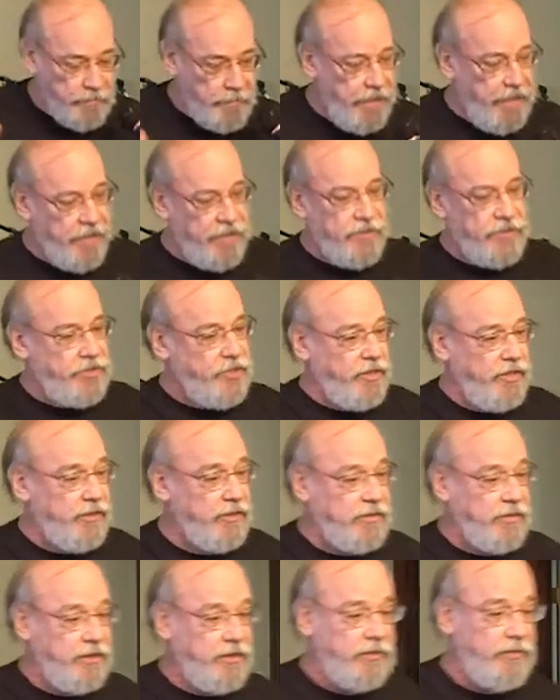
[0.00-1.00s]
really matters
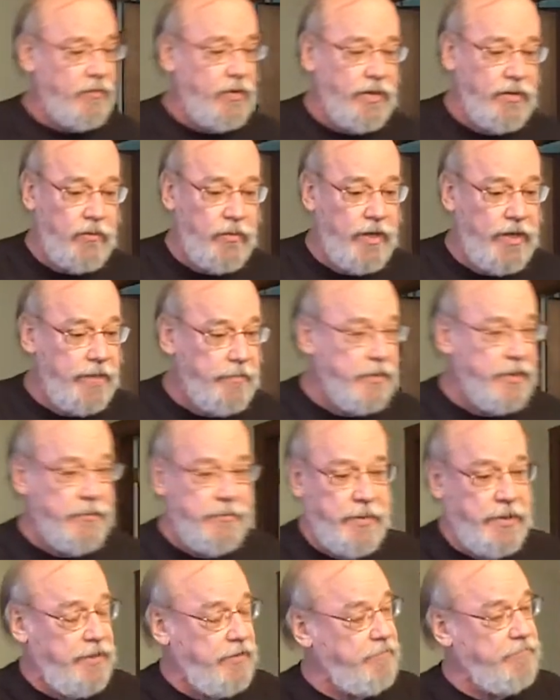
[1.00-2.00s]
here and what I'm
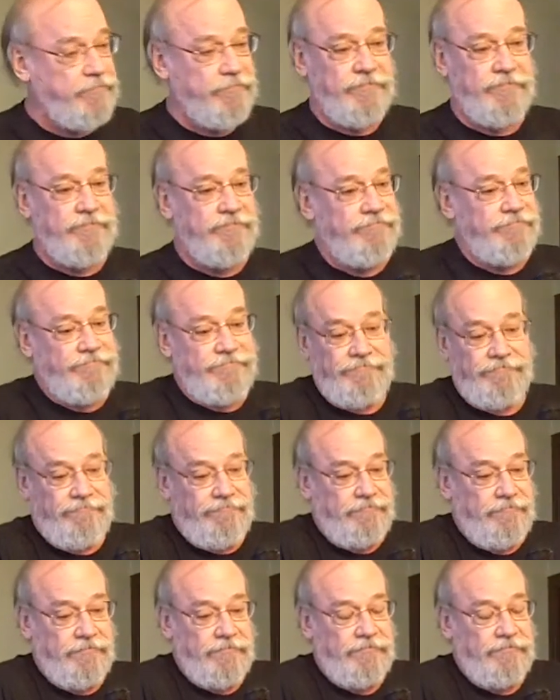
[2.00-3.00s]
going to be
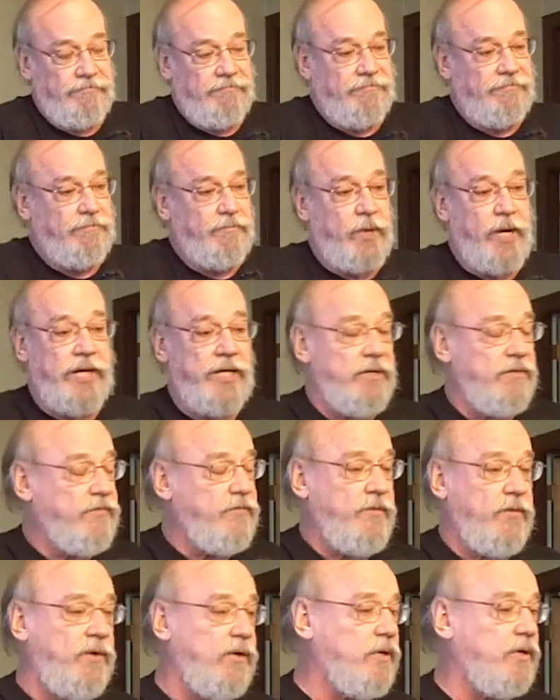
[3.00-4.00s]

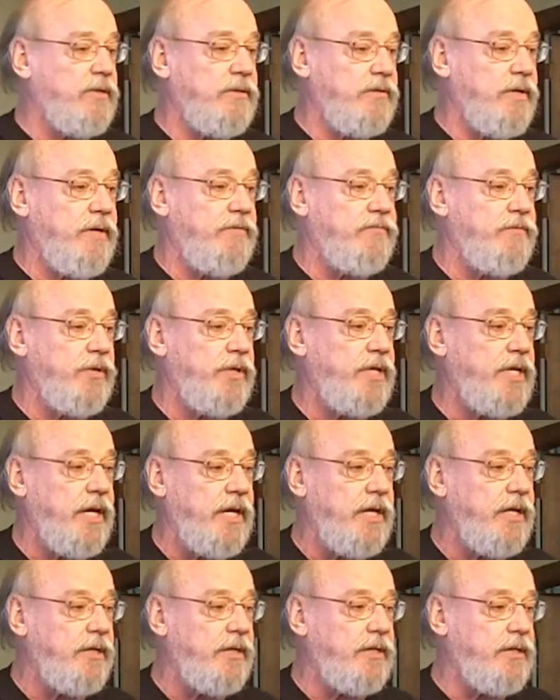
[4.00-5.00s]
praying for every
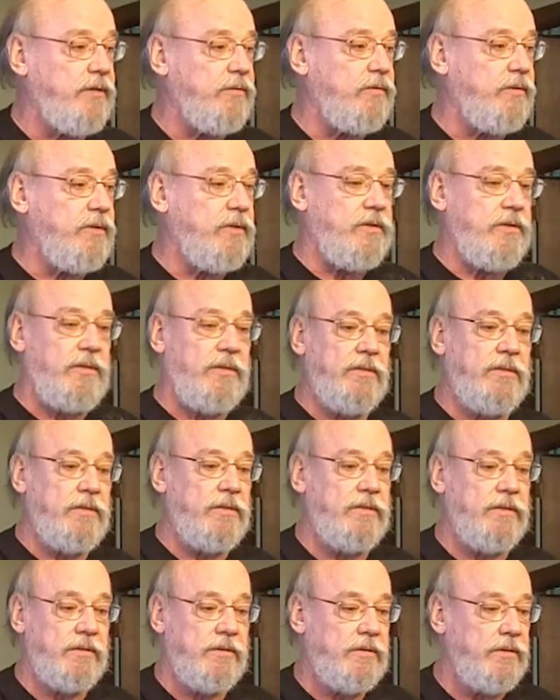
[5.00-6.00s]
day that,
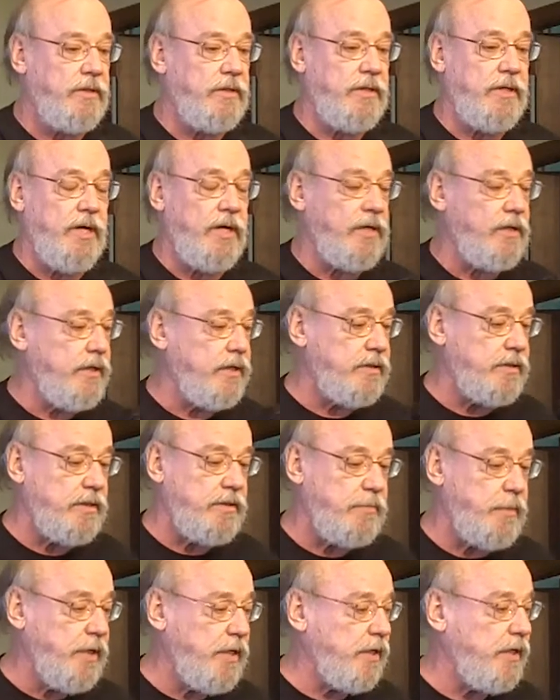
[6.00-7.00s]
that God lets
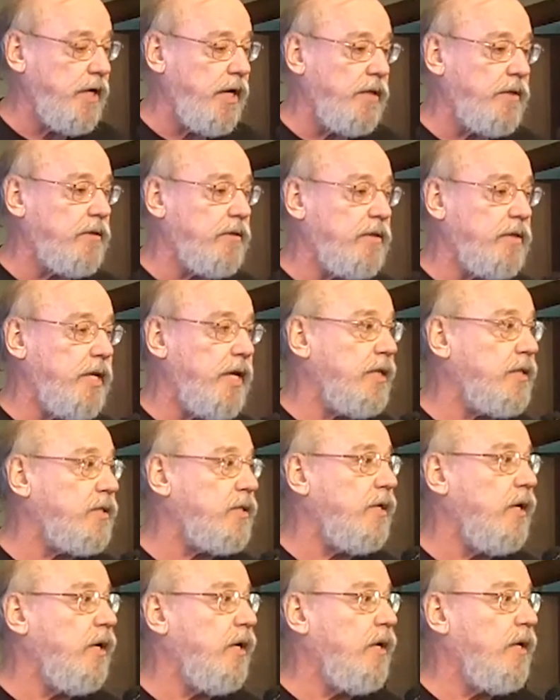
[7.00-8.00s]
us be together, and
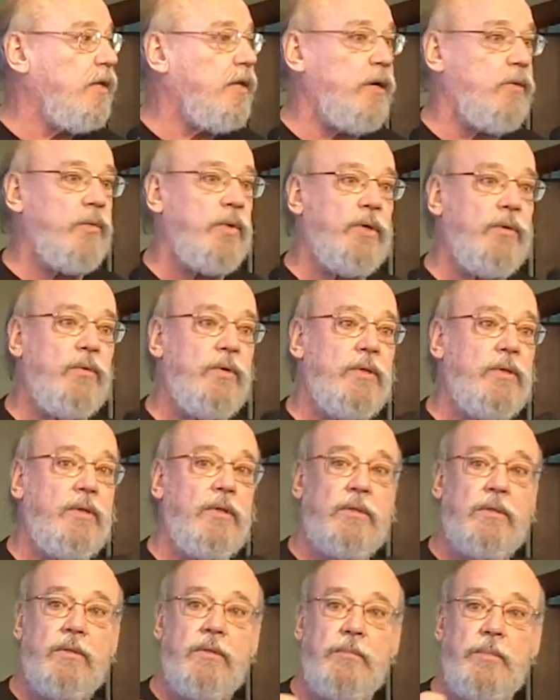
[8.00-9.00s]
that's that we would
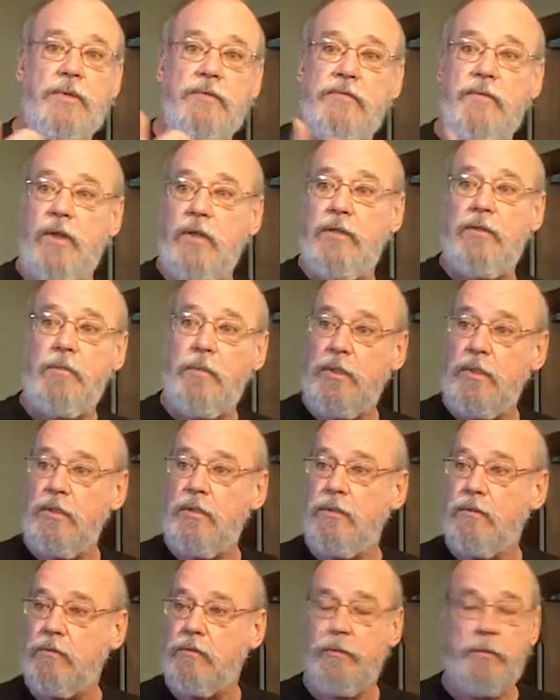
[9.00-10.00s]
learn to be
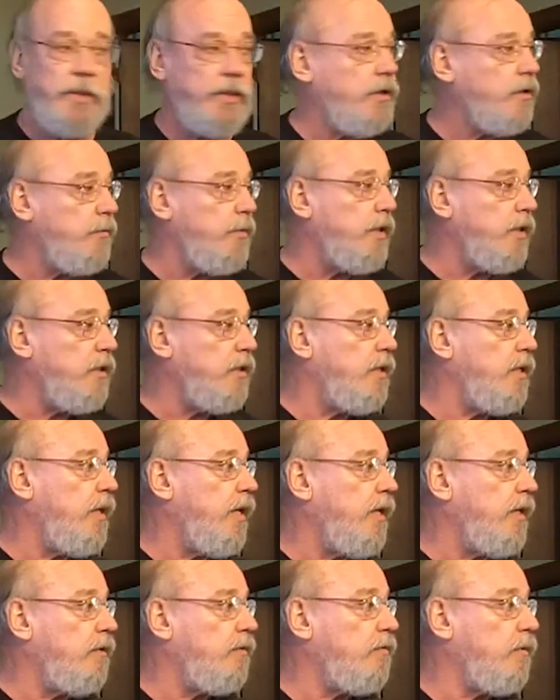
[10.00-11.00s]
vulnerable, we'd be committed to
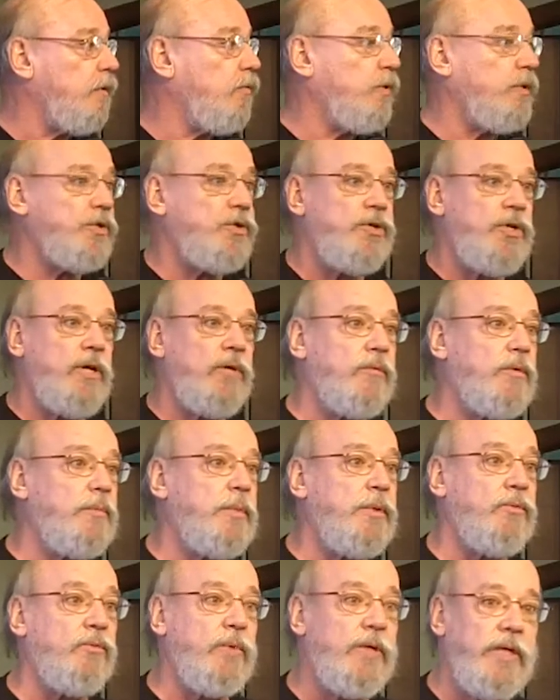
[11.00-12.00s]
that, that we'd share,
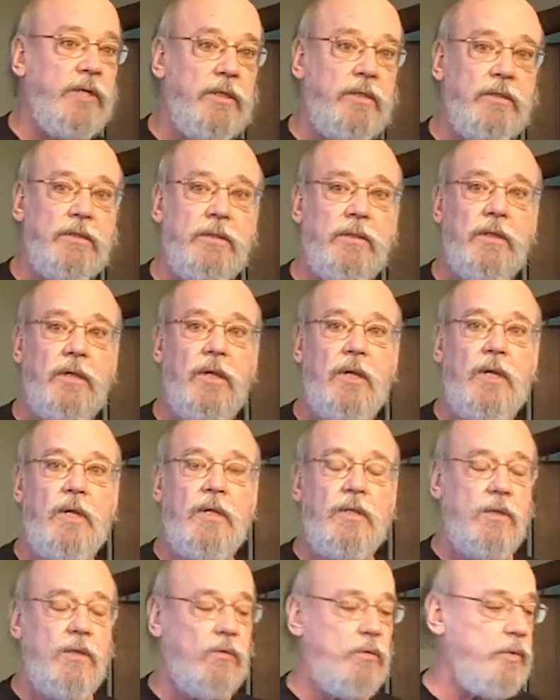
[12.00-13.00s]
we'd be real.
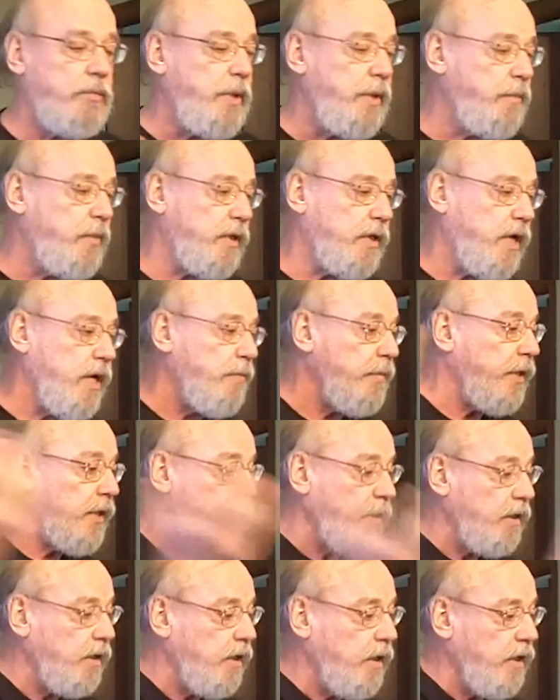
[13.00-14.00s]
So when people come
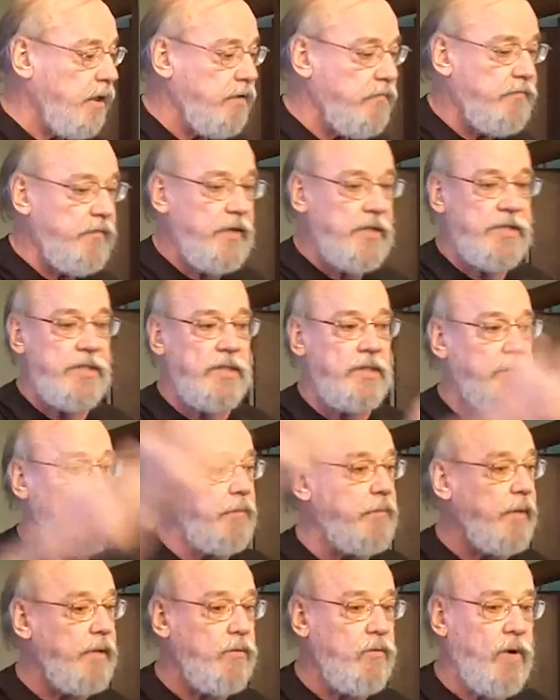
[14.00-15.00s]
in and visit,
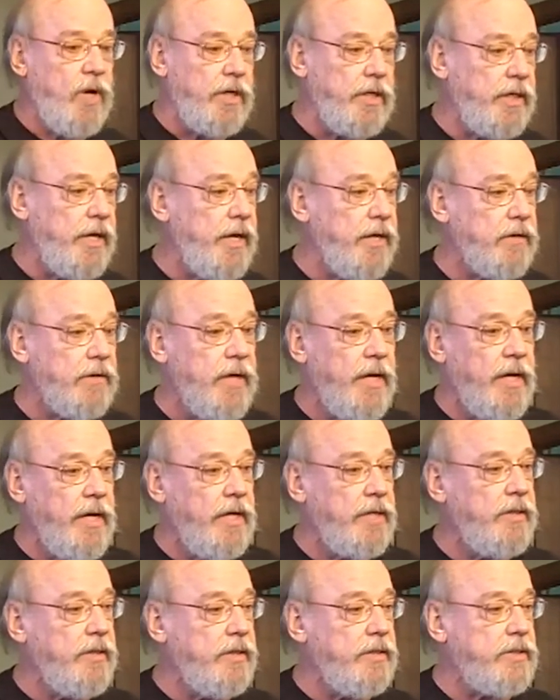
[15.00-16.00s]
they may walk out
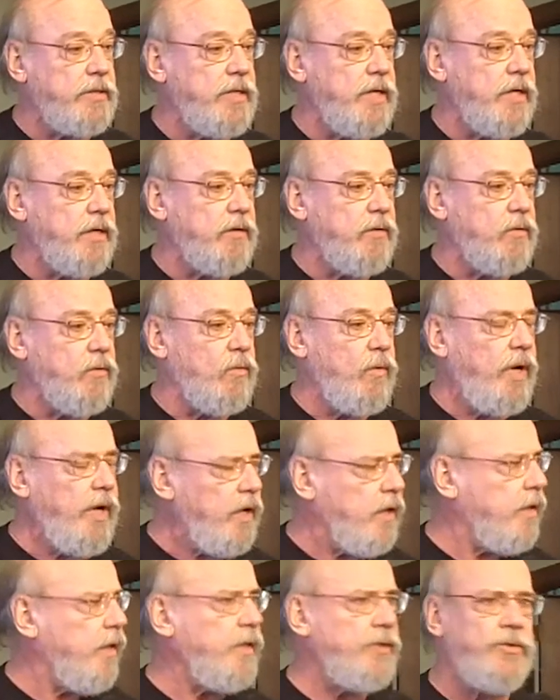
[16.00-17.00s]
and they'll say,
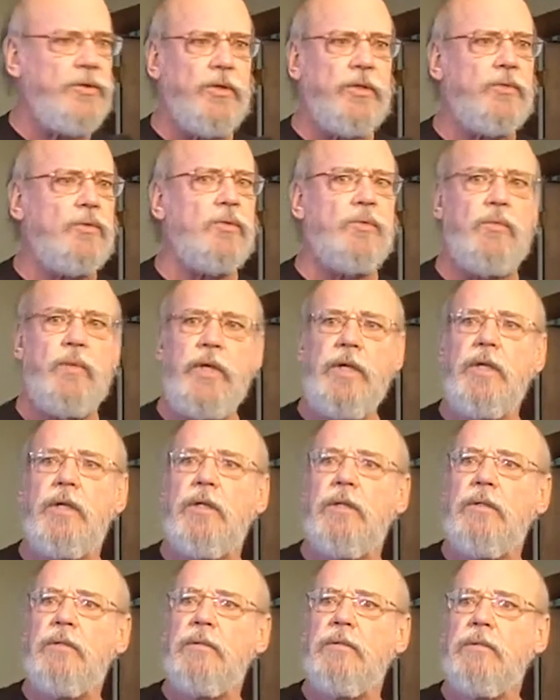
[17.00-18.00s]
"Wow, that church was
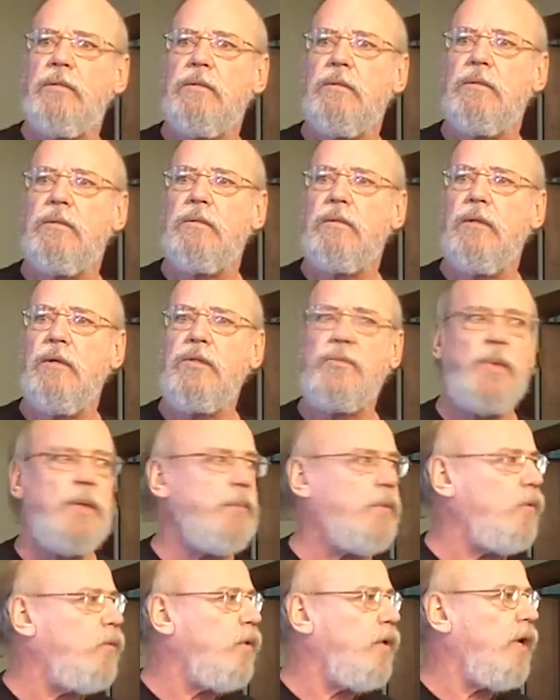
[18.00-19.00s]
real." Those
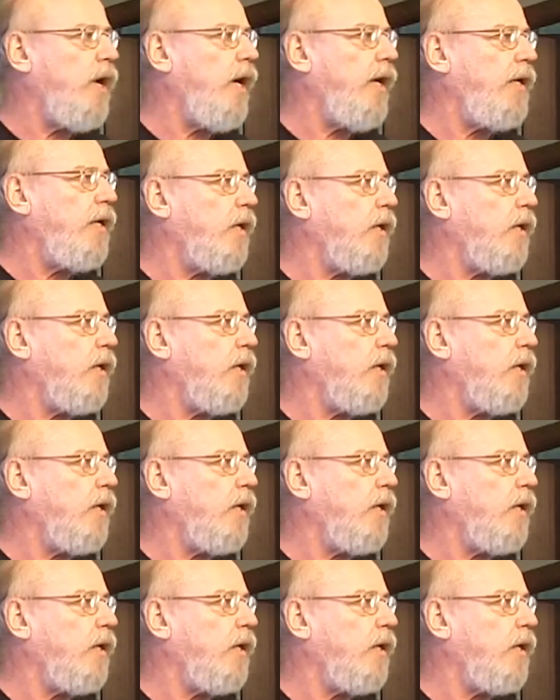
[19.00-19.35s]
people weren't